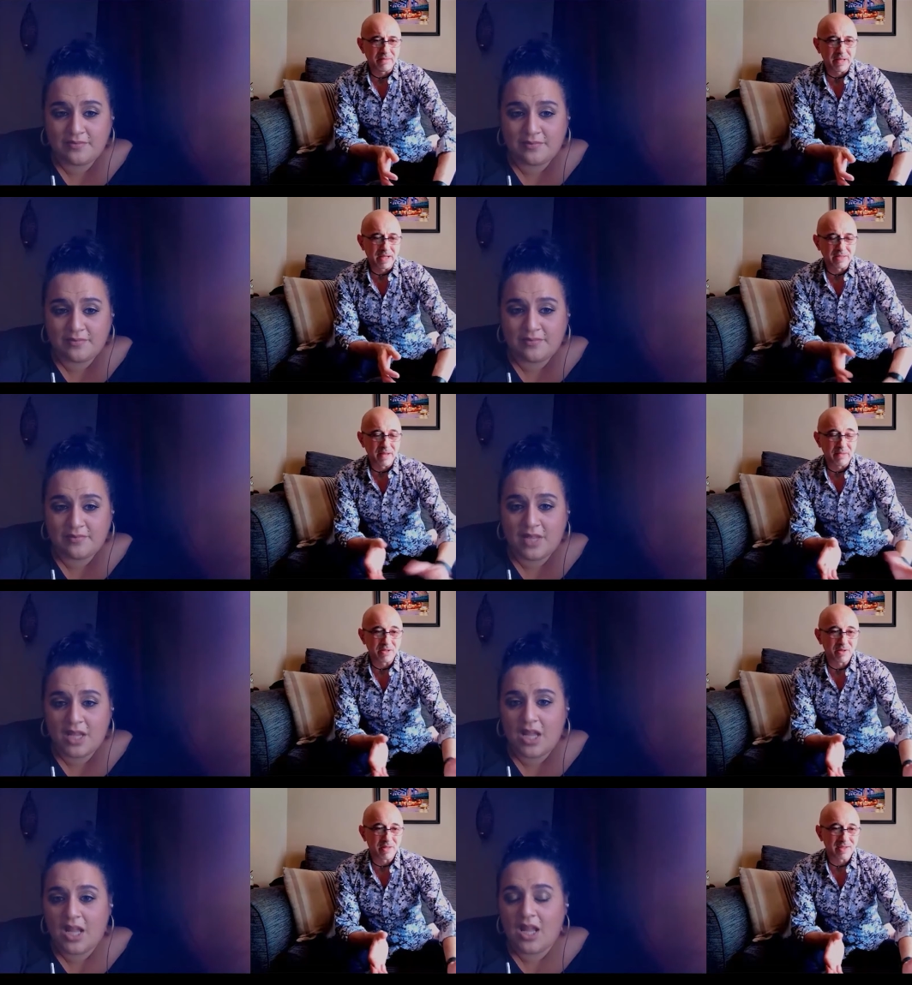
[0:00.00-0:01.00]
Speaker 1: because maybe in
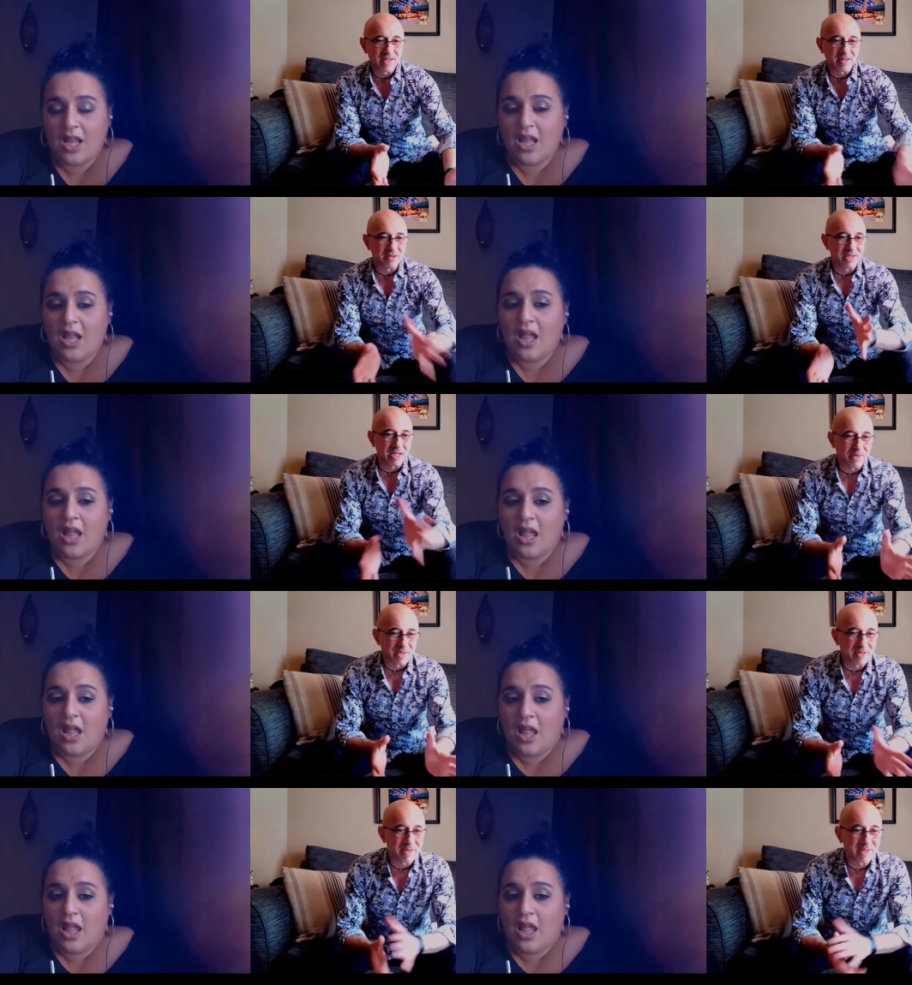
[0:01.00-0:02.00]
2013 it was
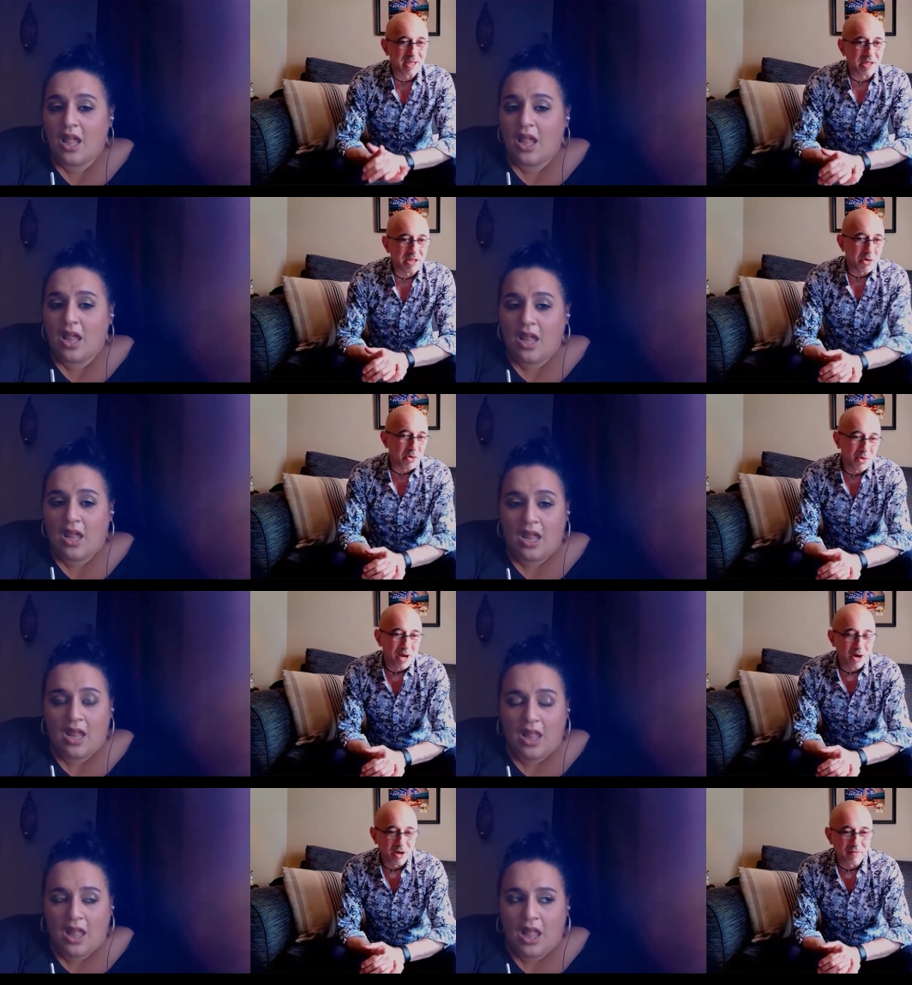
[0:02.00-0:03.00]
still new,
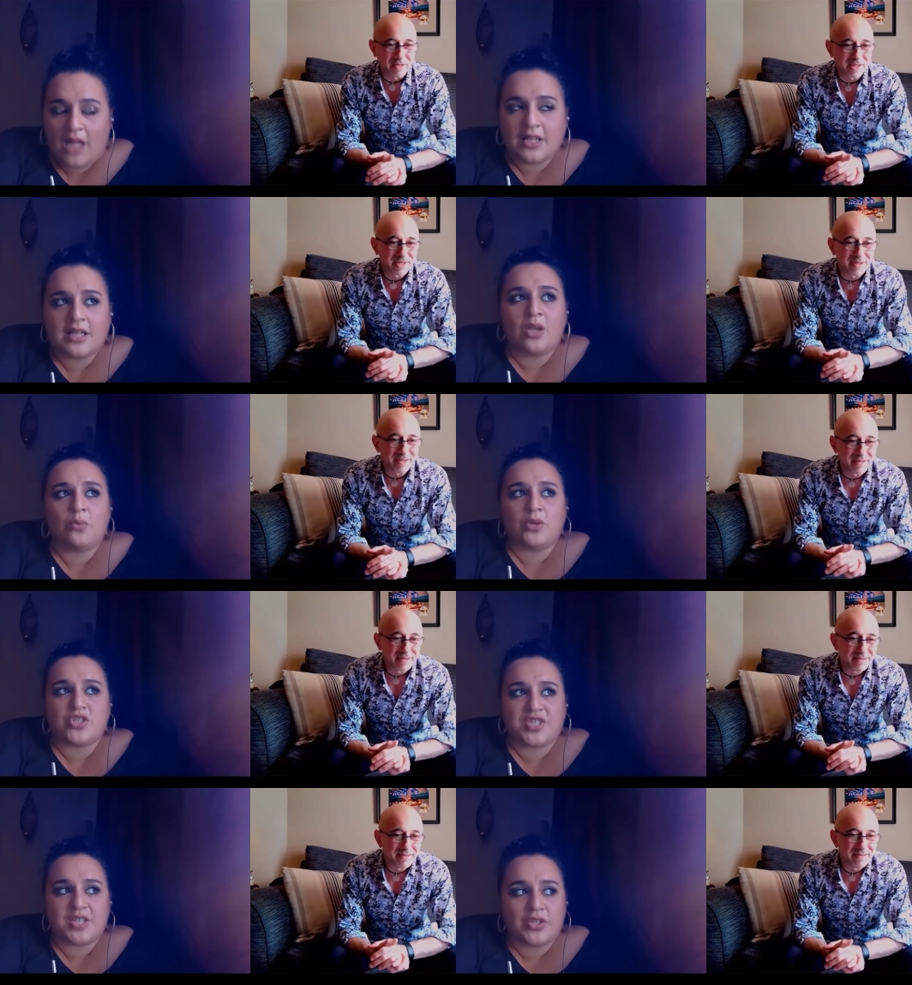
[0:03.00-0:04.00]
all of it.
Speaker 2: It was
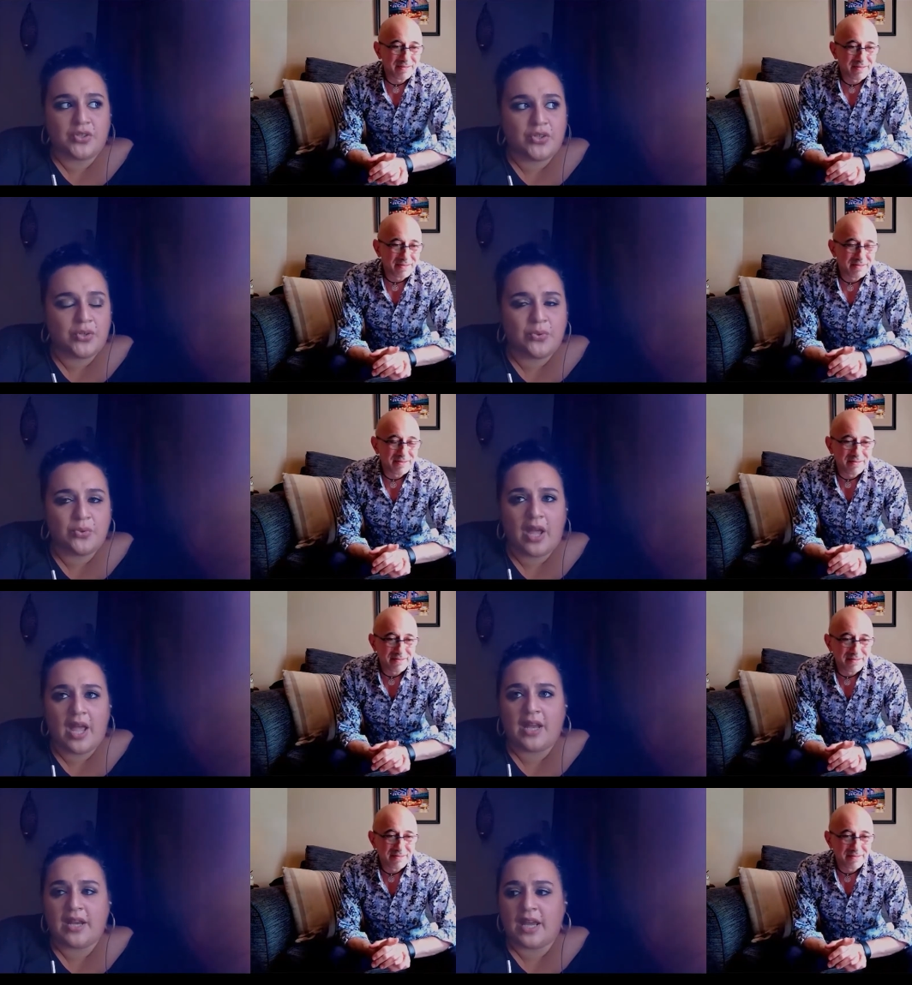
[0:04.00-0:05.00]
still new,
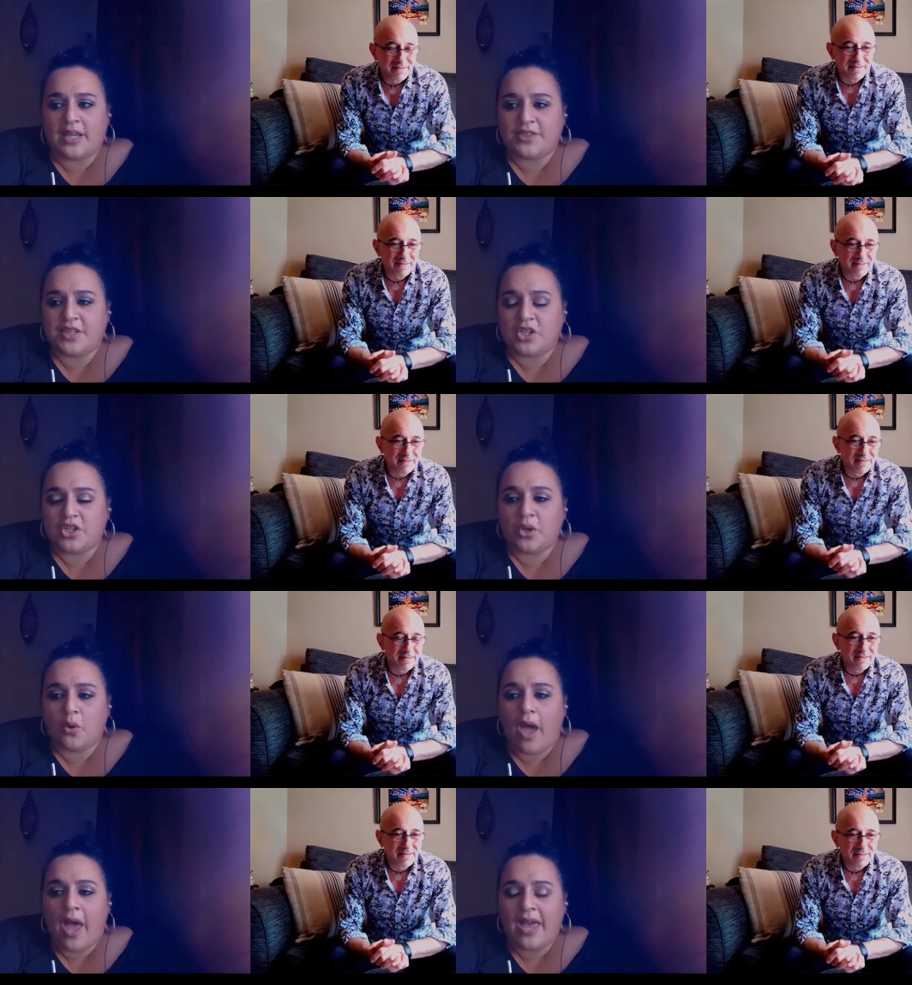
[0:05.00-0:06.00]
and I think, you know,
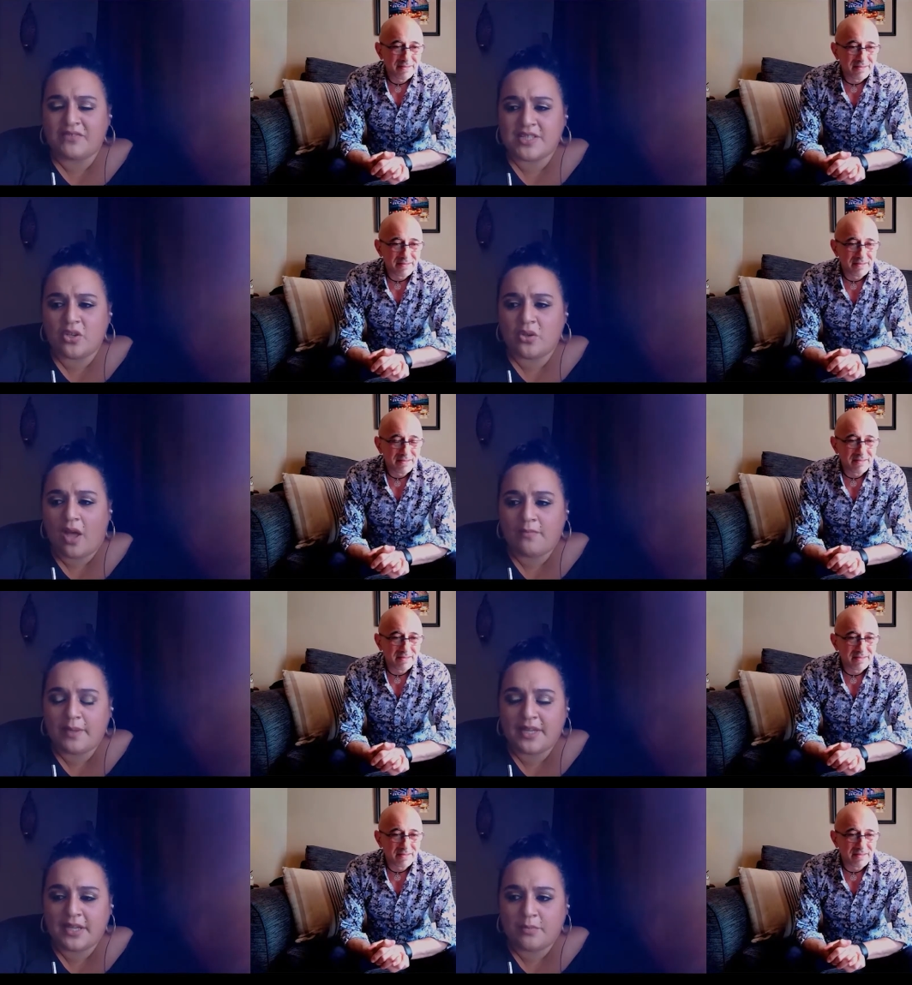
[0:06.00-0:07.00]
I have to tell you, I've been
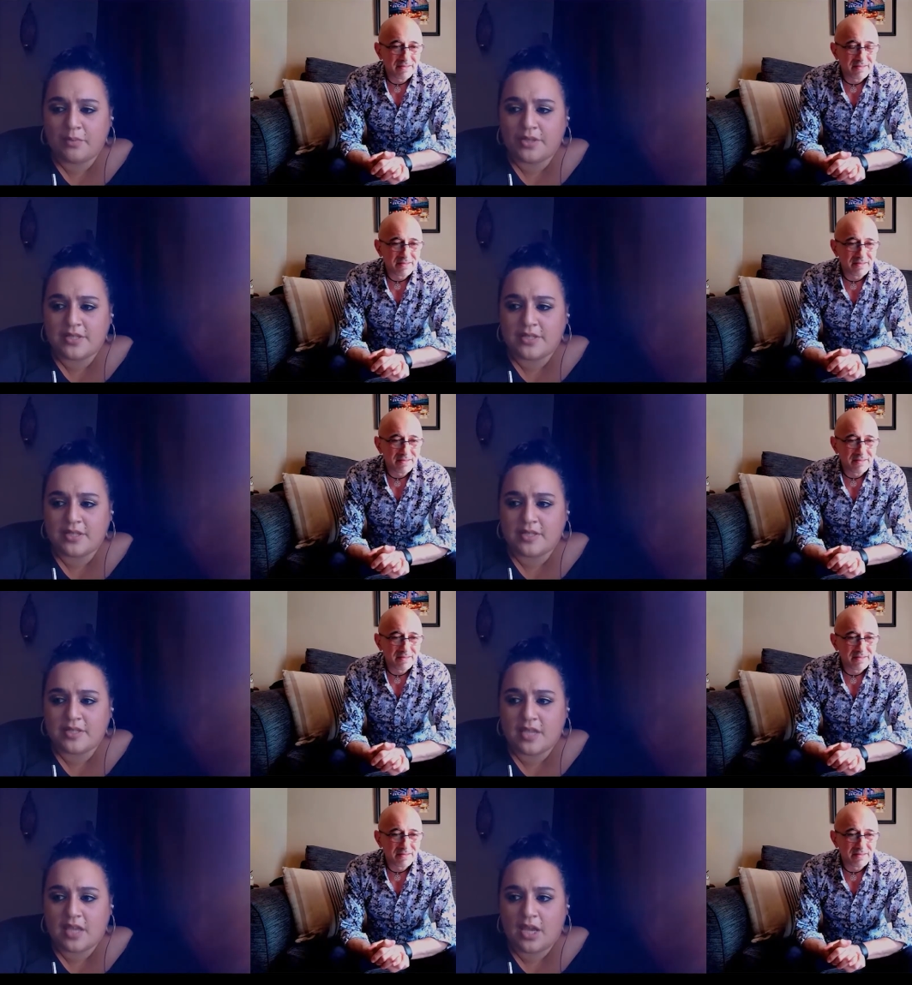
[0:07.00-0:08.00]
getting bullied since
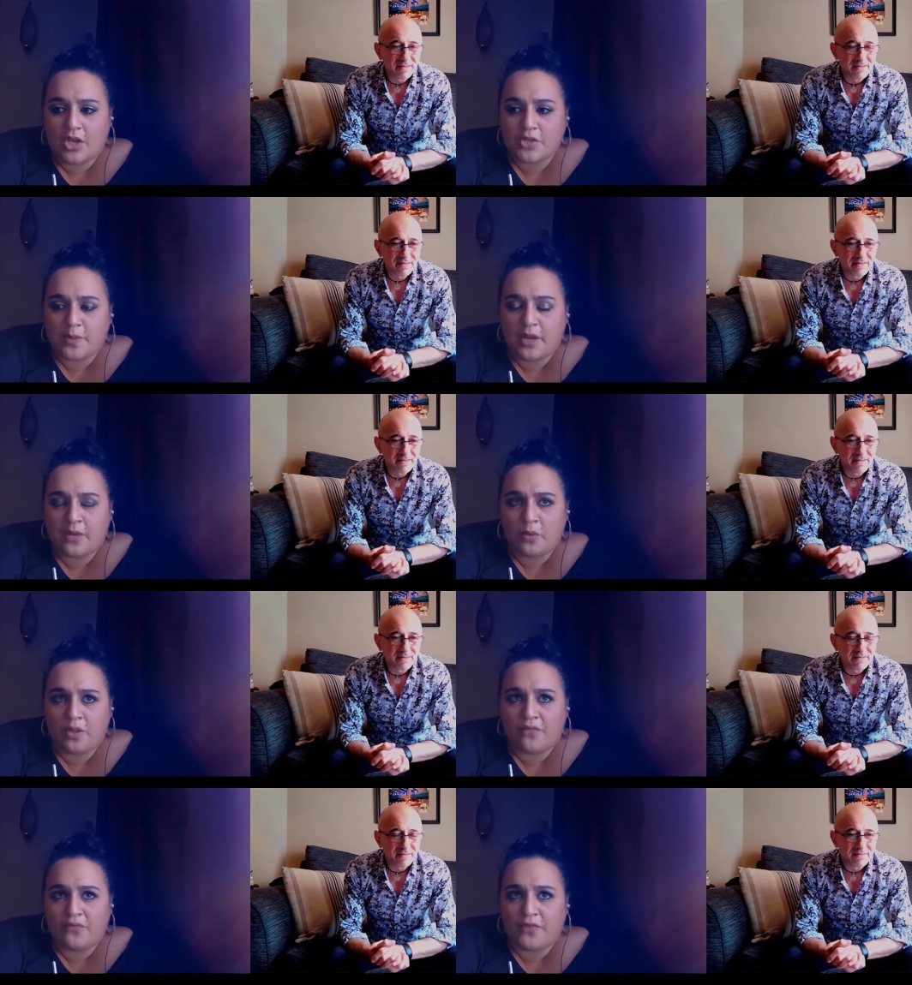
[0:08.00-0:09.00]
Hairspray. One of the
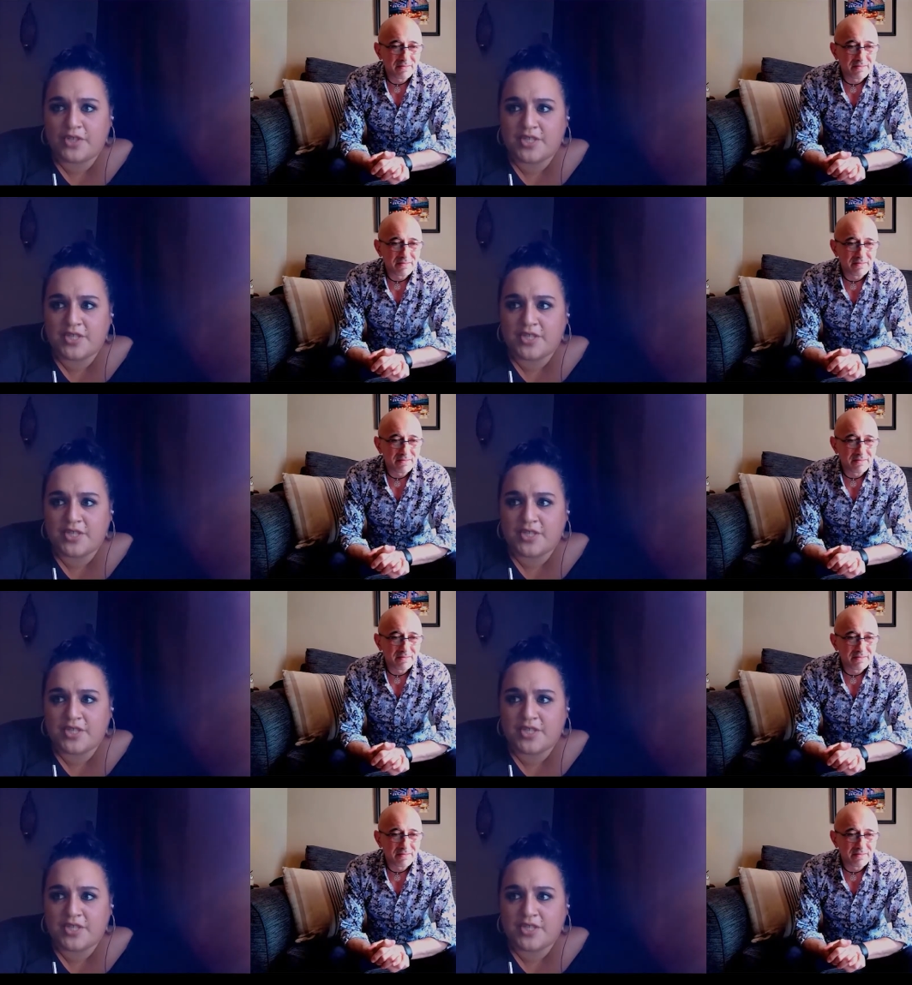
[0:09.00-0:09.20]
first